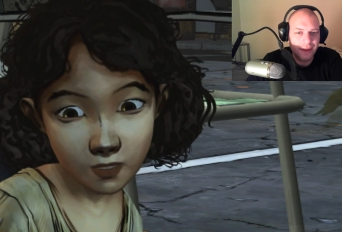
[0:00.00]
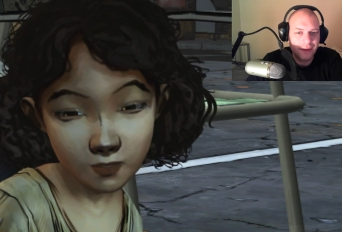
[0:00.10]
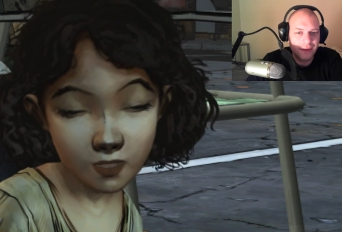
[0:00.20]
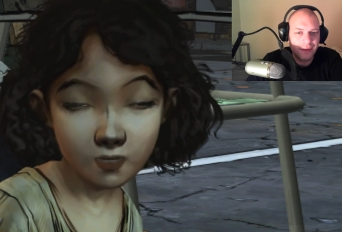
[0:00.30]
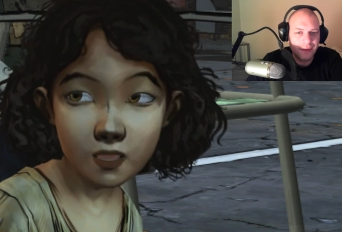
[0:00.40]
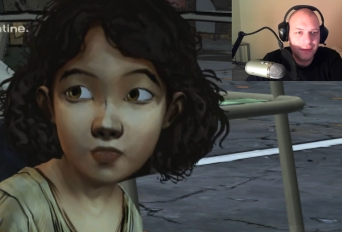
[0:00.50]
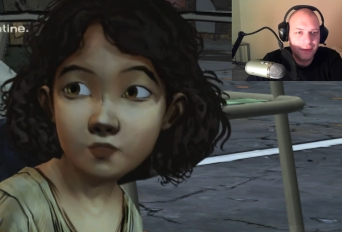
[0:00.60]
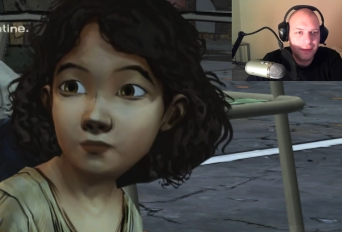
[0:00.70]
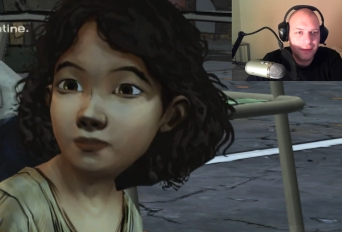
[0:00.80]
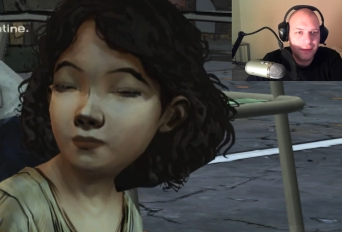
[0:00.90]
Speaker 1: a
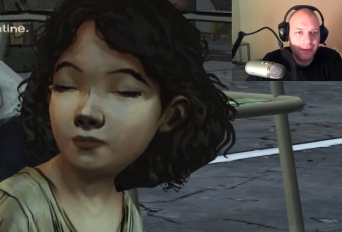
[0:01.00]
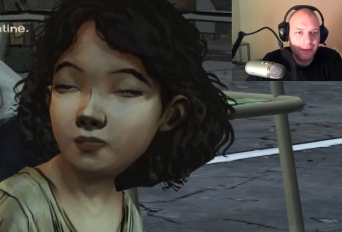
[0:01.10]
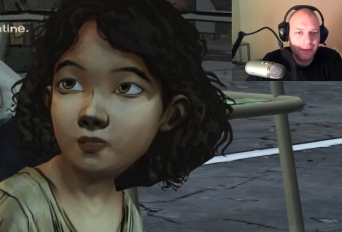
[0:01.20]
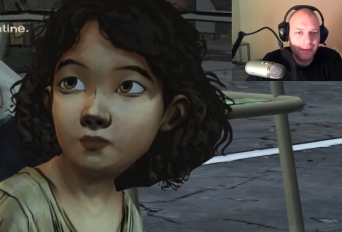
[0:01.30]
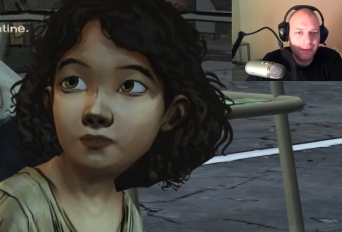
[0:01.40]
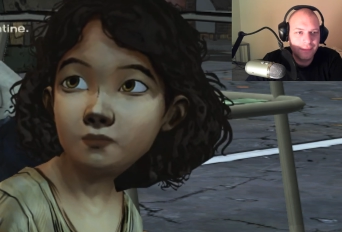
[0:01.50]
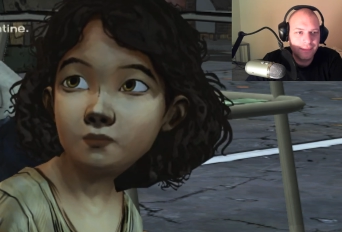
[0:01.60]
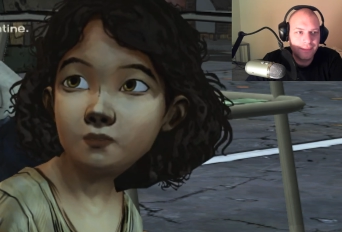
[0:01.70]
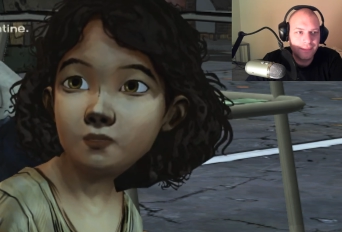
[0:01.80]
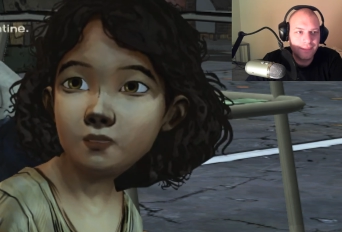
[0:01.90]
Sunday would be better
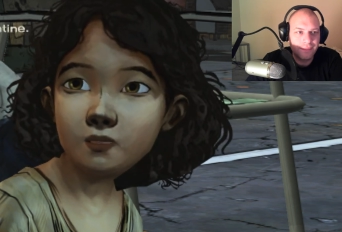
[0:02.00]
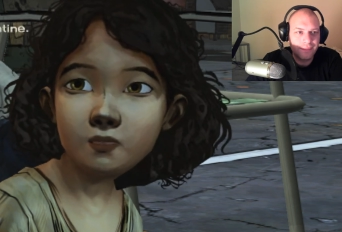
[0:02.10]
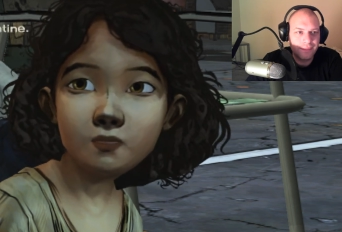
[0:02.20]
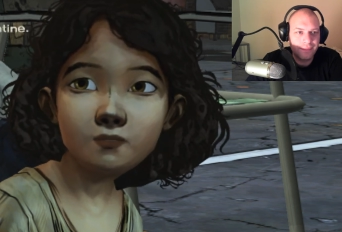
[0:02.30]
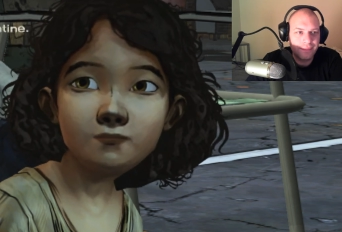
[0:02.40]
next time.